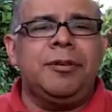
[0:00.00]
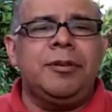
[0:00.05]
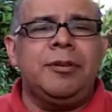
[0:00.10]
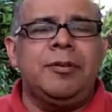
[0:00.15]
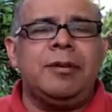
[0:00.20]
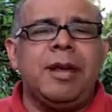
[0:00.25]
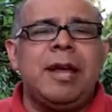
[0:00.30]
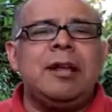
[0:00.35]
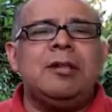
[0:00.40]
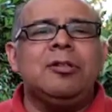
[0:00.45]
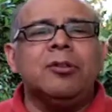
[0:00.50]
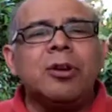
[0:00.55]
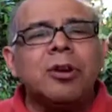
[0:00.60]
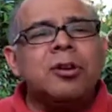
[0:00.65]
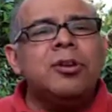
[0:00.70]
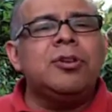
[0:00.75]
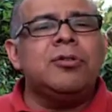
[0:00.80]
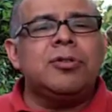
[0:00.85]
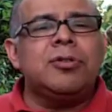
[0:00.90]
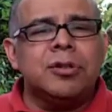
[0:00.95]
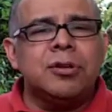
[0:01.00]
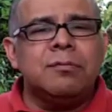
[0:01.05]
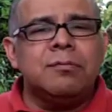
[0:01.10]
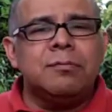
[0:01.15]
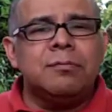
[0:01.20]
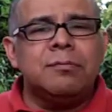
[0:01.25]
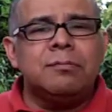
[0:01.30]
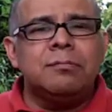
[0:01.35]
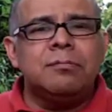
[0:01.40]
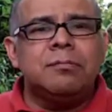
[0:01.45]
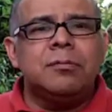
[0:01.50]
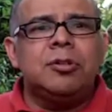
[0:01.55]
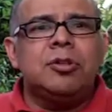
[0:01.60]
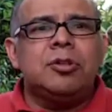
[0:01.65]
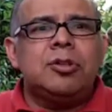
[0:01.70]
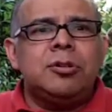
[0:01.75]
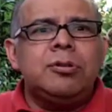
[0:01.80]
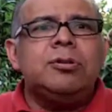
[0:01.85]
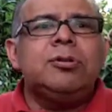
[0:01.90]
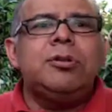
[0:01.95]
Okay, learn YouTube.
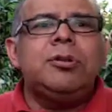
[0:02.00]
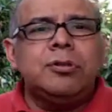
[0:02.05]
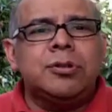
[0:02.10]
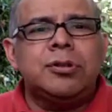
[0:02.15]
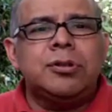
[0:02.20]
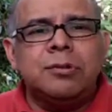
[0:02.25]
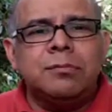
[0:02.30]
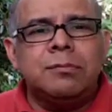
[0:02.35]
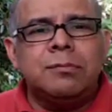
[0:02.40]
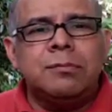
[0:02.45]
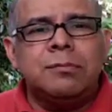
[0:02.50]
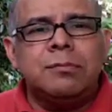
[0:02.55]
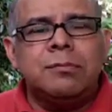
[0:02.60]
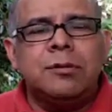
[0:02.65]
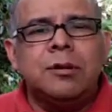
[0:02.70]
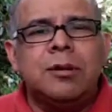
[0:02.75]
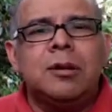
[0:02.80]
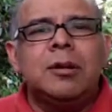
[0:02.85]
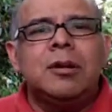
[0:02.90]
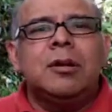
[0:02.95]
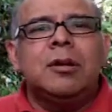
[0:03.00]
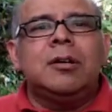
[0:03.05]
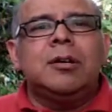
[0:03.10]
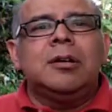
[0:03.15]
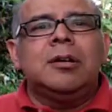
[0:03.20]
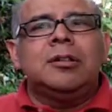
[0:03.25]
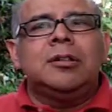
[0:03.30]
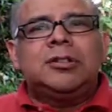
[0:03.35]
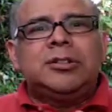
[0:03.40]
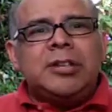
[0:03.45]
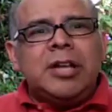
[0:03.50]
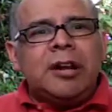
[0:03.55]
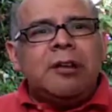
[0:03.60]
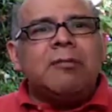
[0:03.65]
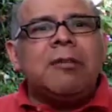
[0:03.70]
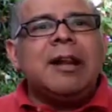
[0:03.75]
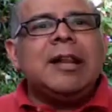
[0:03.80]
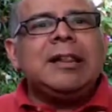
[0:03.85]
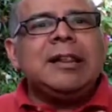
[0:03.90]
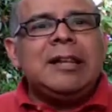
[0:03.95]
Do YouTube.
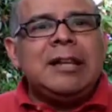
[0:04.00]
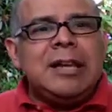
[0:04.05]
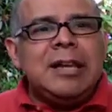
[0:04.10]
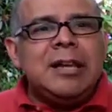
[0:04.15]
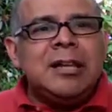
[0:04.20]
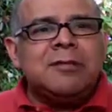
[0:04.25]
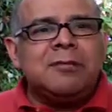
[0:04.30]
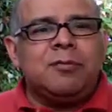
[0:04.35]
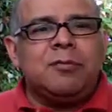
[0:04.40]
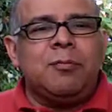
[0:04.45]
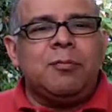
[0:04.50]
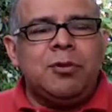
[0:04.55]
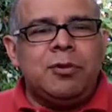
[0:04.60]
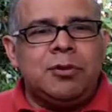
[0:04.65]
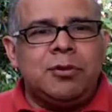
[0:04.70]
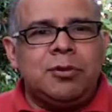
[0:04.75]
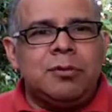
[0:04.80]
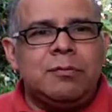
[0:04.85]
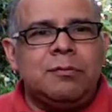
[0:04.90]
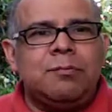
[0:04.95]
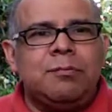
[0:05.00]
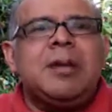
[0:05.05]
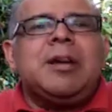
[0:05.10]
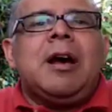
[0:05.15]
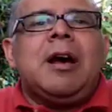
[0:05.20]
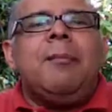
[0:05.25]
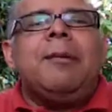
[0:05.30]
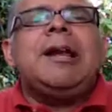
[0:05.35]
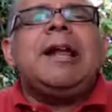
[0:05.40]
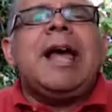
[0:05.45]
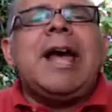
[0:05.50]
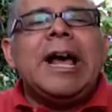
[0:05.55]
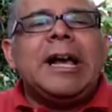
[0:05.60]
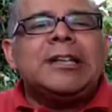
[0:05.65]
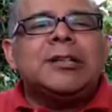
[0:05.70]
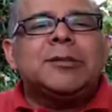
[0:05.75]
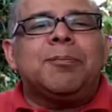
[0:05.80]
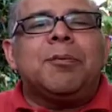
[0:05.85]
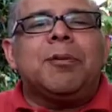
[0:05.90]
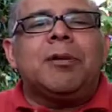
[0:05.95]
Generate leads from YouTube. Become an
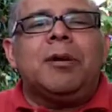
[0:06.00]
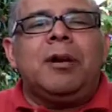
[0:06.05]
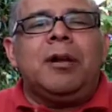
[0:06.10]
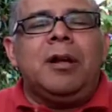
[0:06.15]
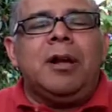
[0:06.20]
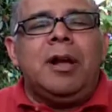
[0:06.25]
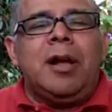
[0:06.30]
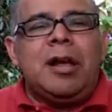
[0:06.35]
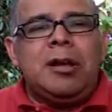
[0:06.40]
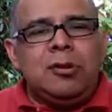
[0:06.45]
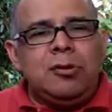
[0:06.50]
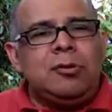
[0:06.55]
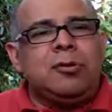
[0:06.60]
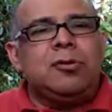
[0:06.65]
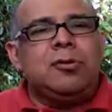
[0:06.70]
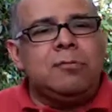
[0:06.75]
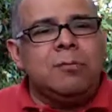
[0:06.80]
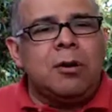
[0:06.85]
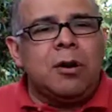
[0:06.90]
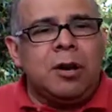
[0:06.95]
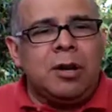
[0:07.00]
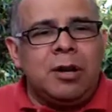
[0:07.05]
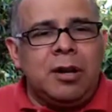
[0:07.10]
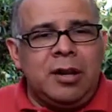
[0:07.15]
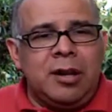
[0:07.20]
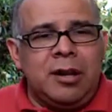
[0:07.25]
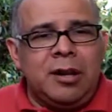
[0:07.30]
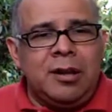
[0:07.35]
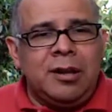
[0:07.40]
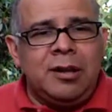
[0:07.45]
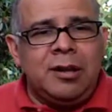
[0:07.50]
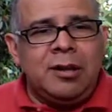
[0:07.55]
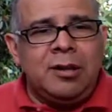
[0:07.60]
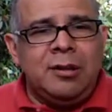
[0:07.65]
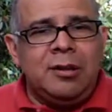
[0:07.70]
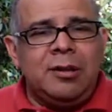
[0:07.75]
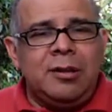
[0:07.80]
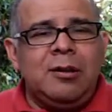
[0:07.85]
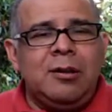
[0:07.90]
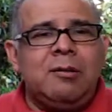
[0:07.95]
expert at YouTube marketing.
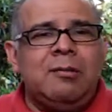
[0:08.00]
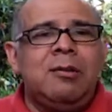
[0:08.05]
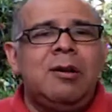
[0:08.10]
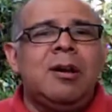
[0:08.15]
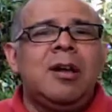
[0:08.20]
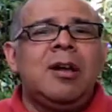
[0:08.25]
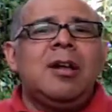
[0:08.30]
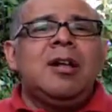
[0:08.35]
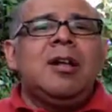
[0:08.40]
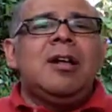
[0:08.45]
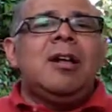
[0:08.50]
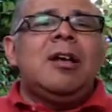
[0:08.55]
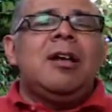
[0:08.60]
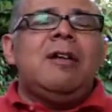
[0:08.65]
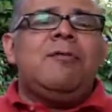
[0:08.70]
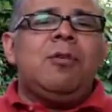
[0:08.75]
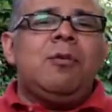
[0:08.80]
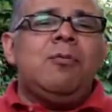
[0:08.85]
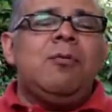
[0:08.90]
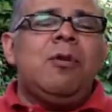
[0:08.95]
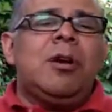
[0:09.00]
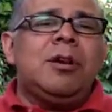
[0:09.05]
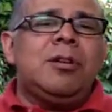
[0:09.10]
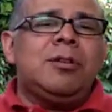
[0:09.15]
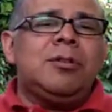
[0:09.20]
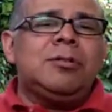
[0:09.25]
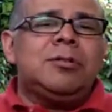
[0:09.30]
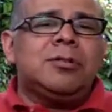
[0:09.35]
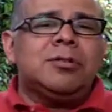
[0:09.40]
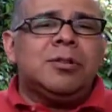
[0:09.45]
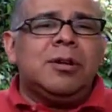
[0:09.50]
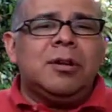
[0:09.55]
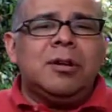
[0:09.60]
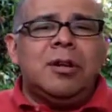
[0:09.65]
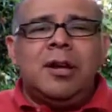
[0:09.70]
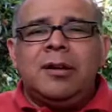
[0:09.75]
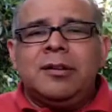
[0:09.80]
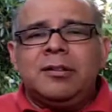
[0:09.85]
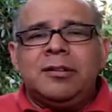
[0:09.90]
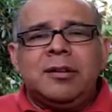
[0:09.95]
If you want to do
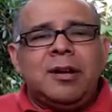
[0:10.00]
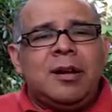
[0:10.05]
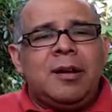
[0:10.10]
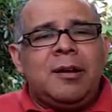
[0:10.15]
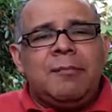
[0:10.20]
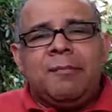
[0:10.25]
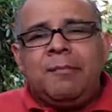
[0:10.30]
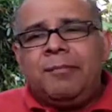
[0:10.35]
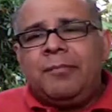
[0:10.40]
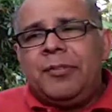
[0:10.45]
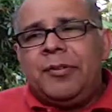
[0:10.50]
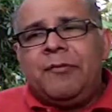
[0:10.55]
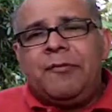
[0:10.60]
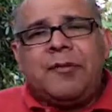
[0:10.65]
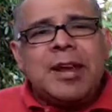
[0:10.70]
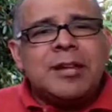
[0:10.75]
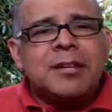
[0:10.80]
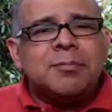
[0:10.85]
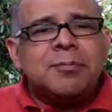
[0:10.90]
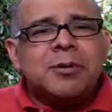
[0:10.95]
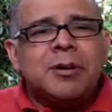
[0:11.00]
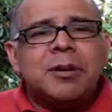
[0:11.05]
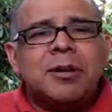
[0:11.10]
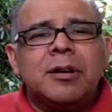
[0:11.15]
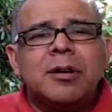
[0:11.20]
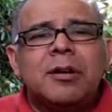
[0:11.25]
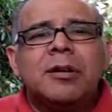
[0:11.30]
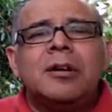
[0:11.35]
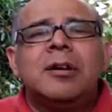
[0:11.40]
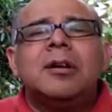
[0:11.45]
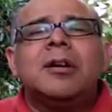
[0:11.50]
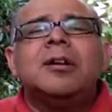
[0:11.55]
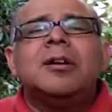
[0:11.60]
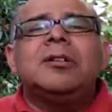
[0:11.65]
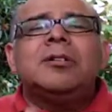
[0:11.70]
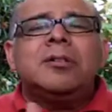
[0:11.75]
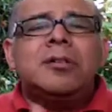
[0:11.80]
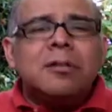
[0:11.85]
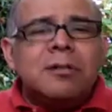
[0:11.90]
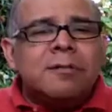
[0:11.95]
Facebook,
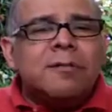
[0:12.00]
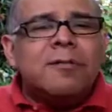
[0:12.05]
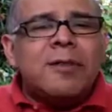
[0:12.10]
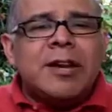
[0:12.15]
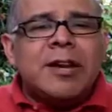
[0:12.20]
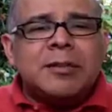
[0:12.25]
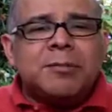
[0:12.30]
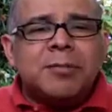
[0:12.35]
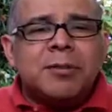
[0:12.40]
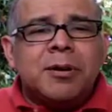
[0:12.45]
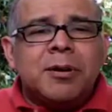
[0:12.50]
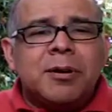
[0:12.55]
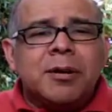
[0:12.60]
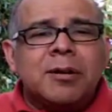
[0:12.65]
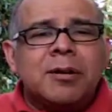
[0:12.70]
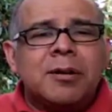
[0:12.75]
do Facebook.